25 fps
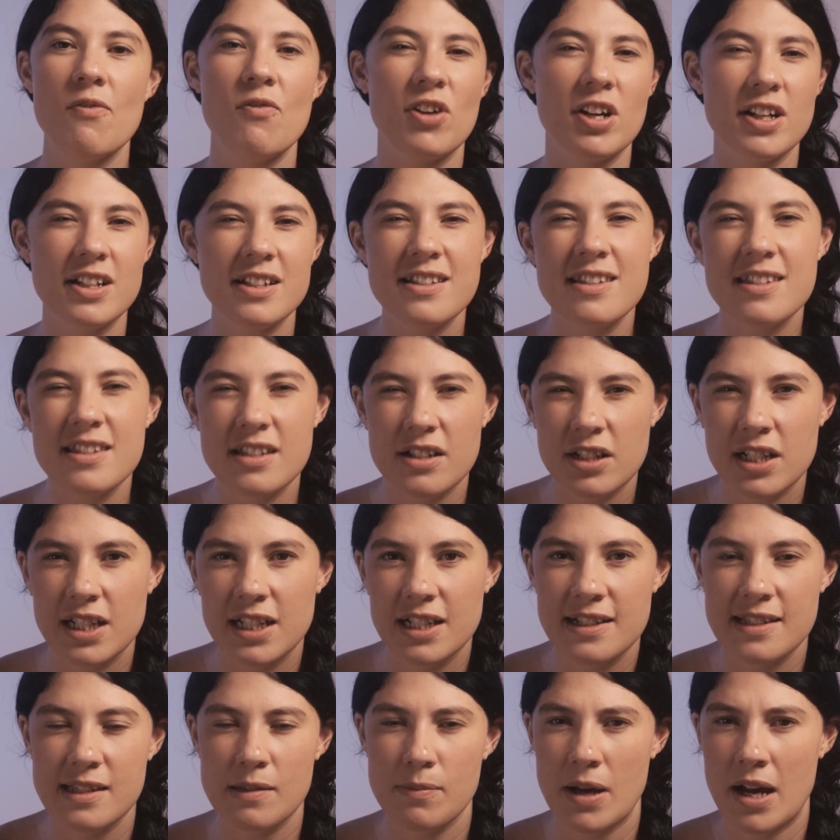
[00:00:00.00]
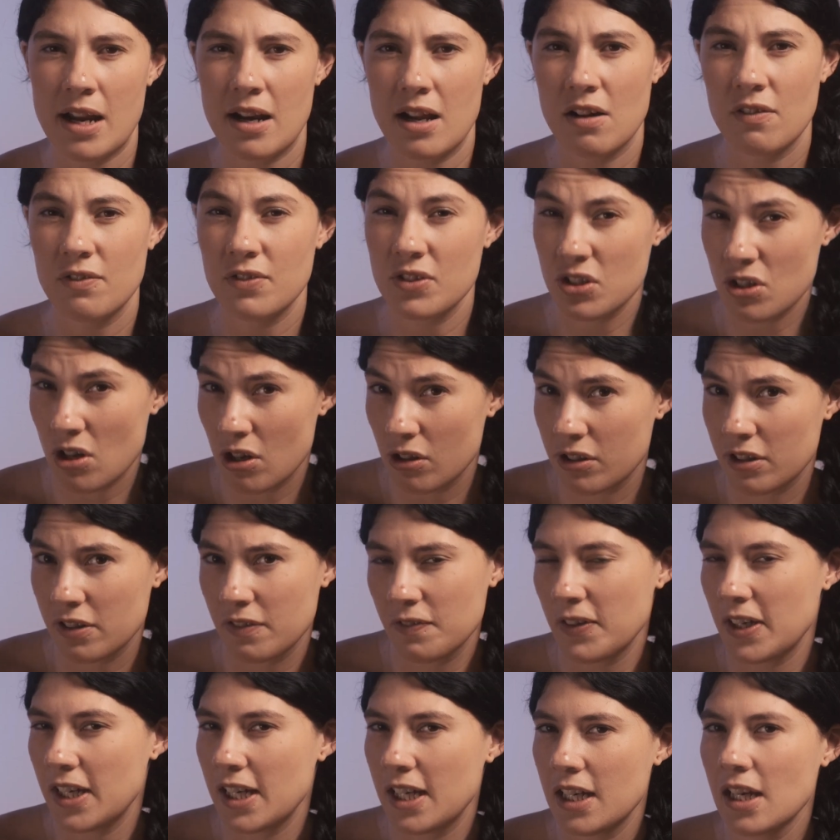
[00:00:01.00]
very serious about our
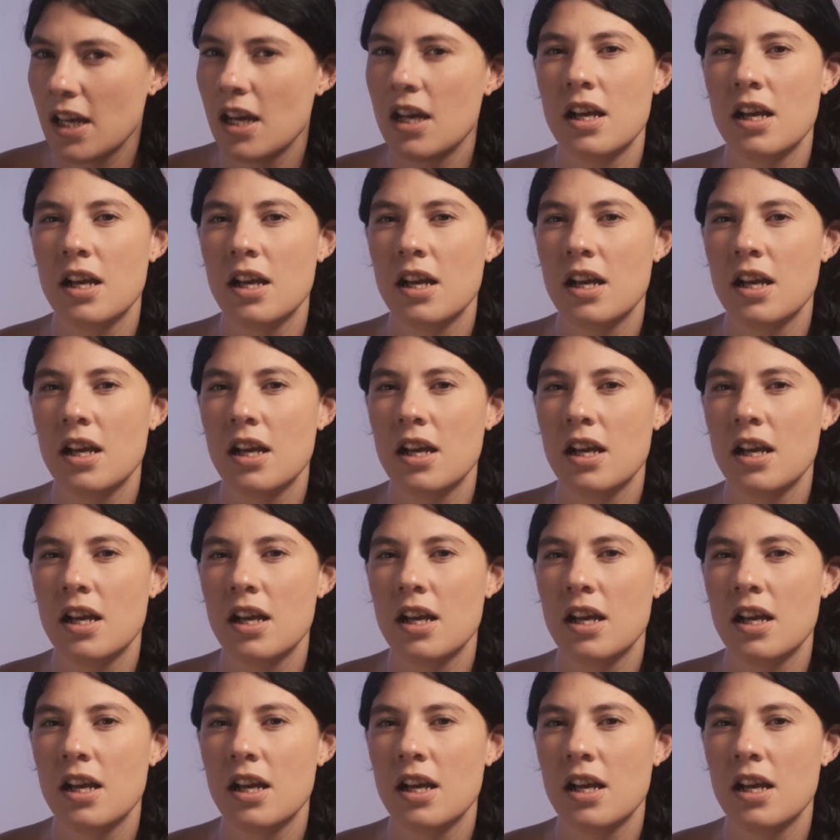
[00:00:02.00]
photography,